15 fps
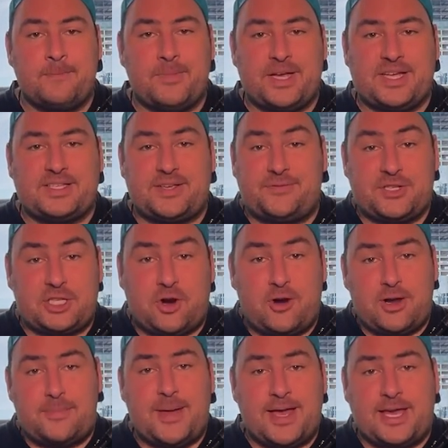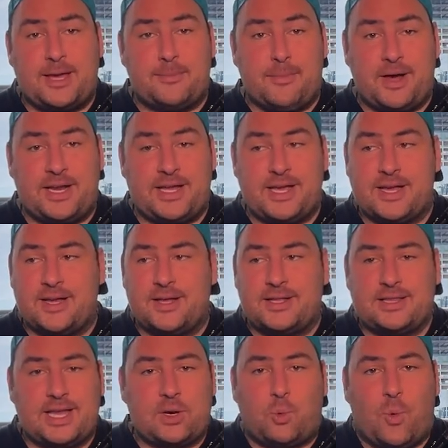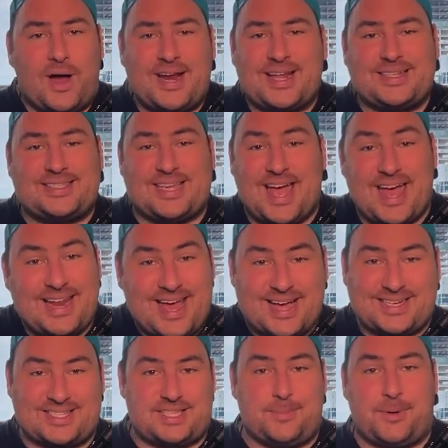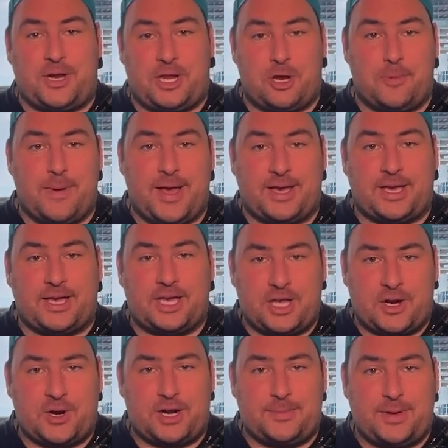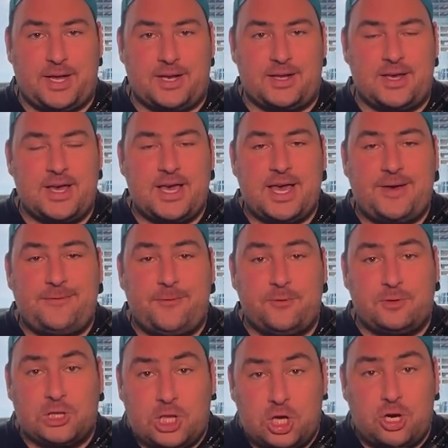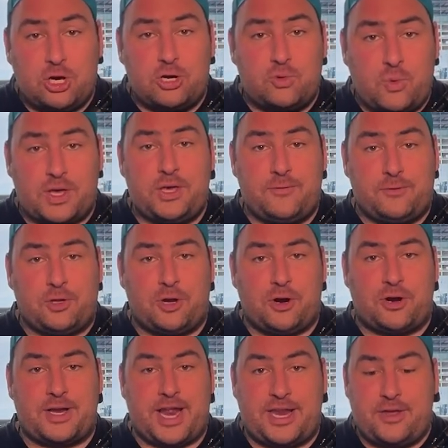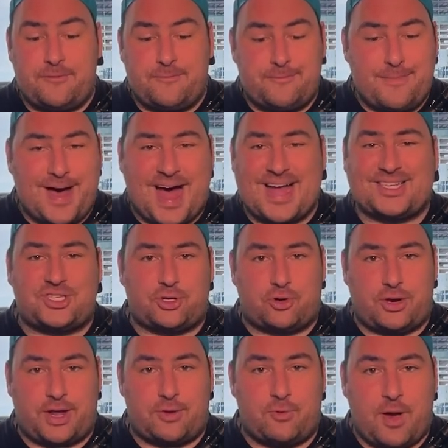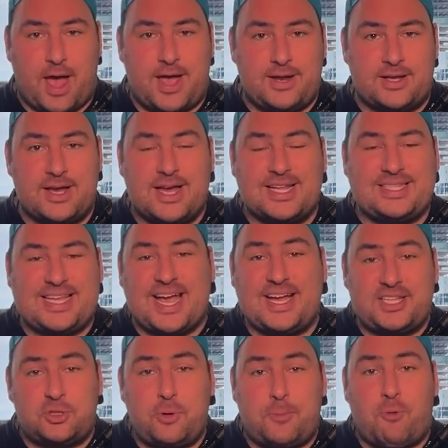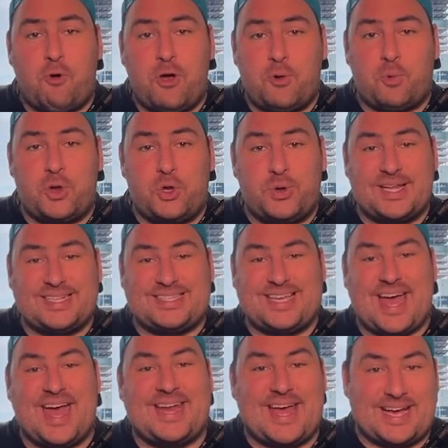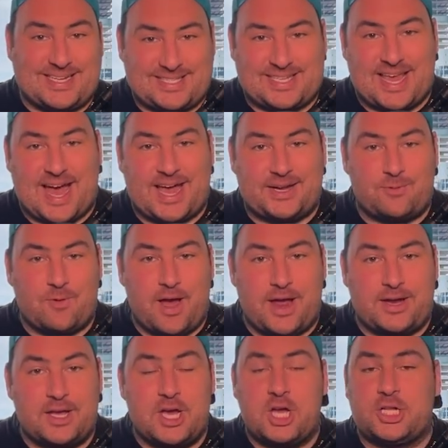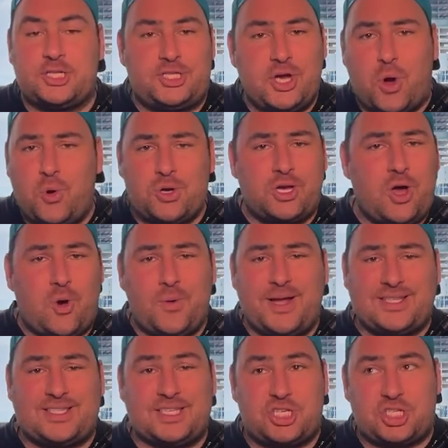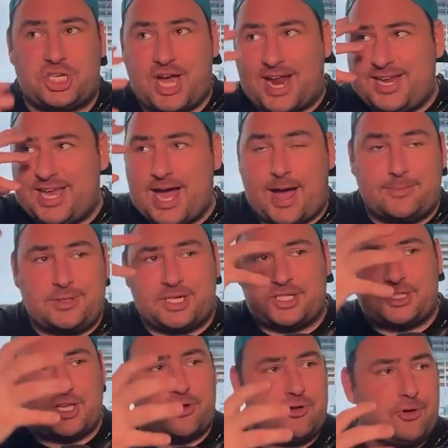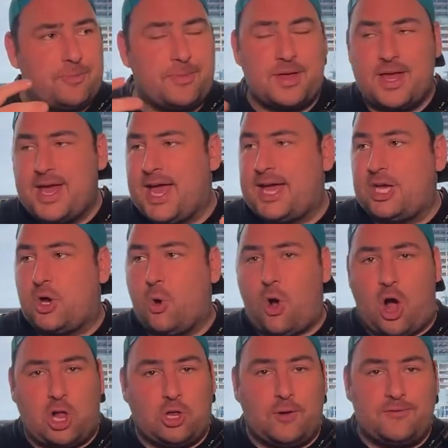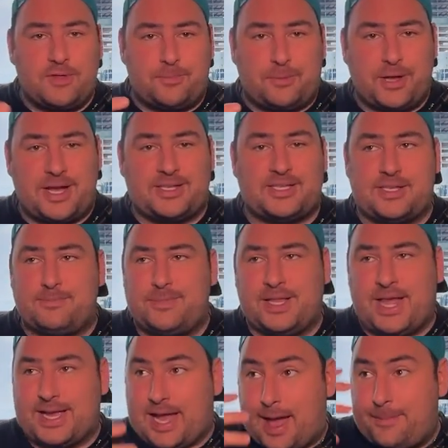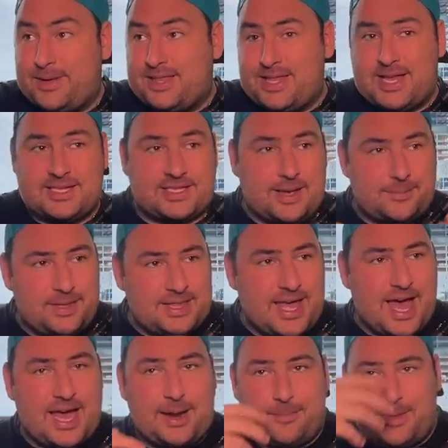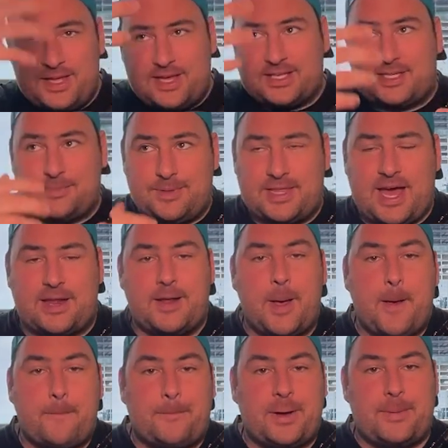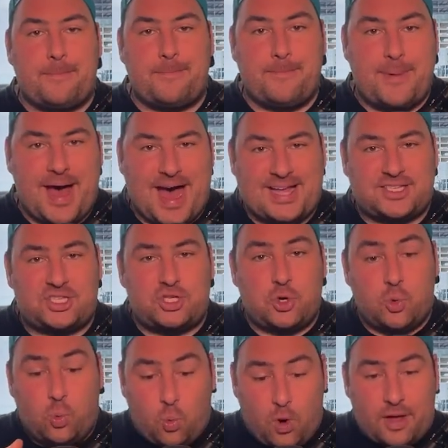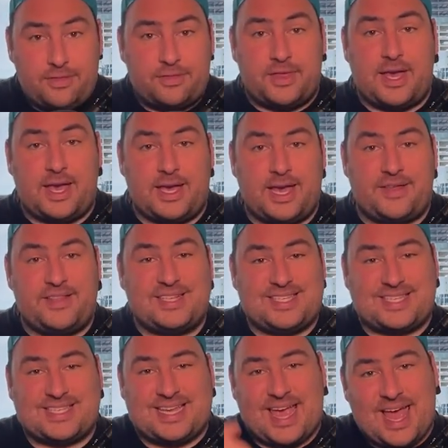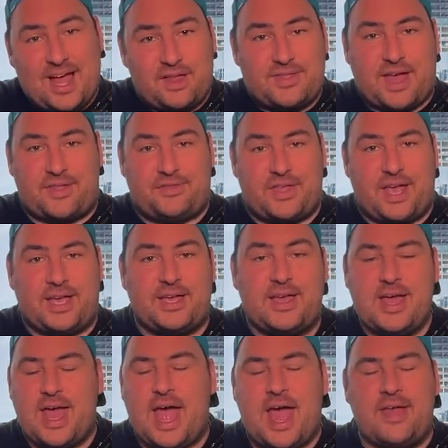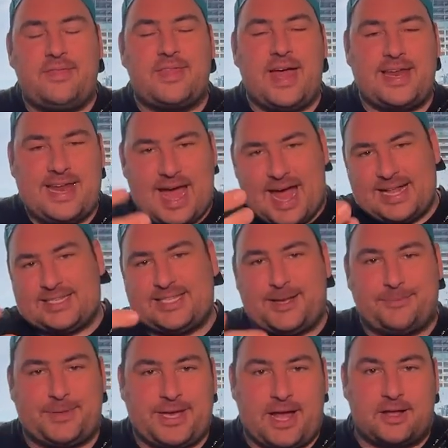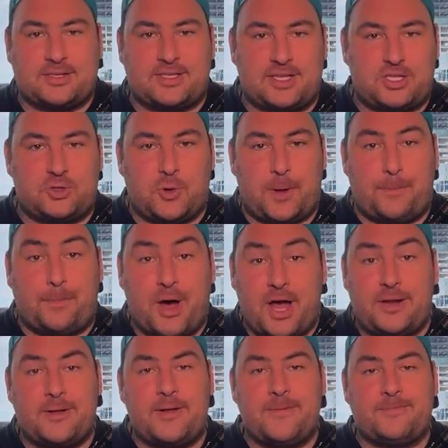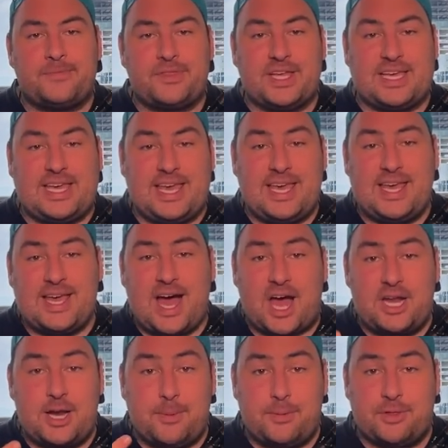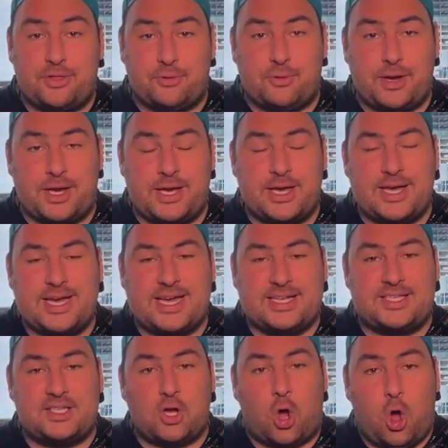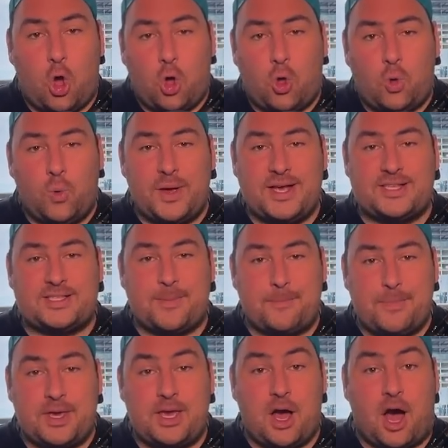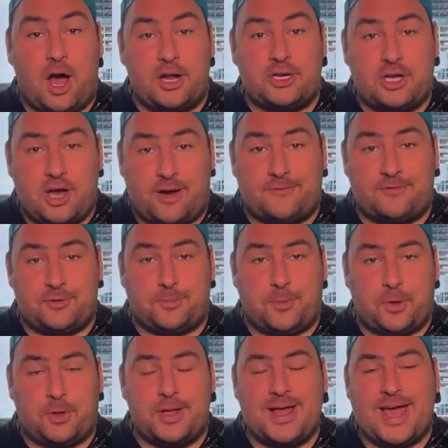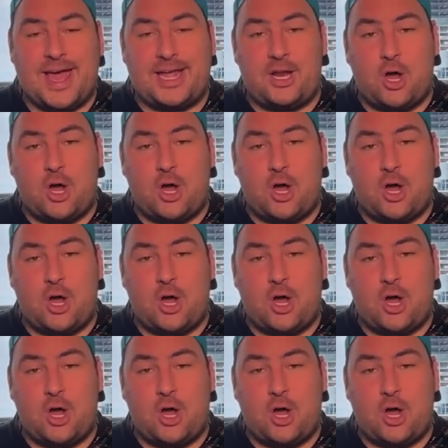Because if it's already making money, like, why not ten X the money you're making? You know what I mean? If you learned what you've learned and you've mastered it, right? Take it to a point where you can ten X that, right? Don't go into shiny object syndrome and go all over the place and be like, I'm in this, I'm in that, I'm in this, I'm in that. But master one thing and then scale that thing and then add something else into it. But The key on number three is to always be uncomfortable and